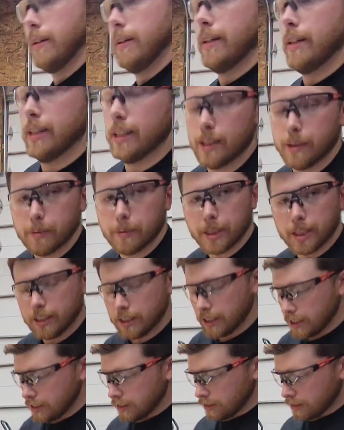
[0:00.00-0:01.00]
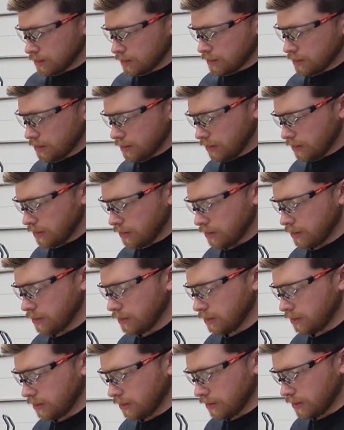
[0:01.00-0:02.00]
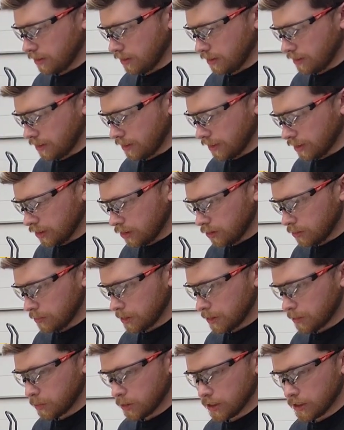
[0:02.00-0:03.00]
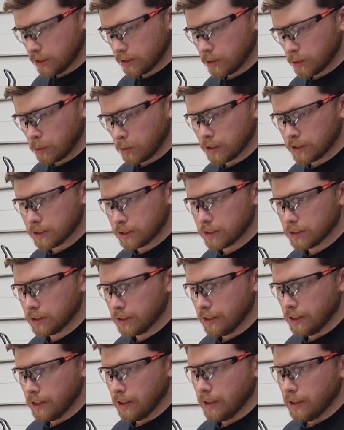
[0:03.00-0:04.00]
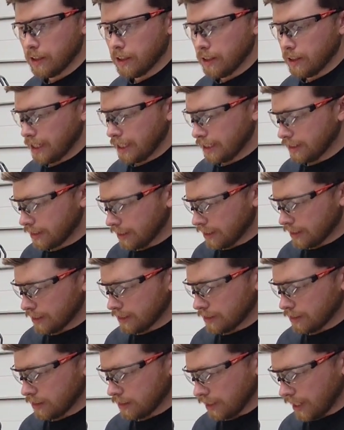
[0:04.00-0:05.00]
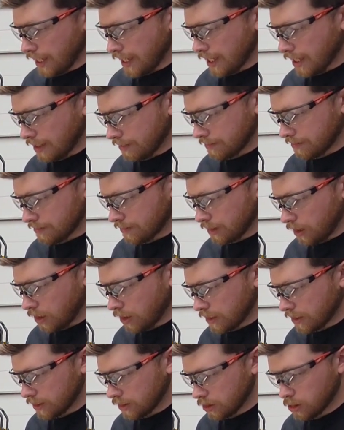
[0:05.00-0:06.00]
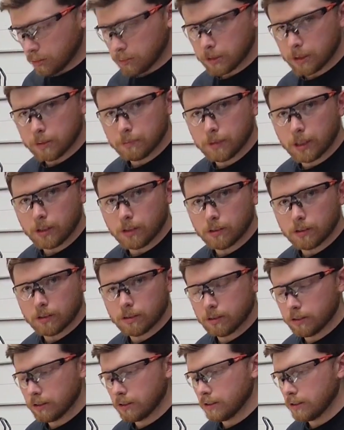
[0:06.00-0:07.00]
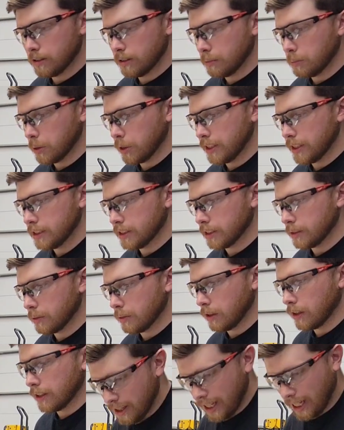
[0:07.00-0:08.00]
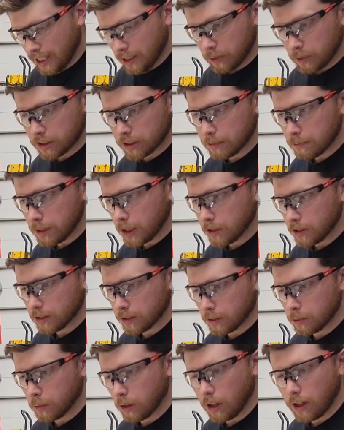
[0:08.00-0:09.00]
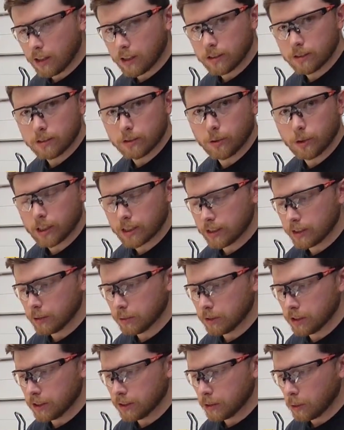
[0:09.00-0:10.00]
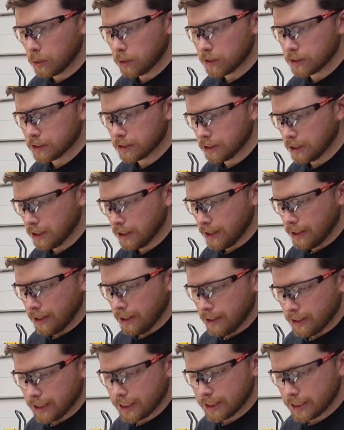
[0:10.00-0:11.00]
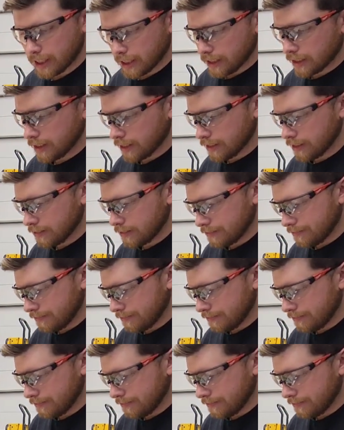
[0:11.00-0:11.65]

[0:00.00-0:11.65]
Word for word: And then I'm gonna heat the aluminum with the torch and then have the hot aluminum melt the brazing rod. I don't wanna melt the rod directly with the torch because then the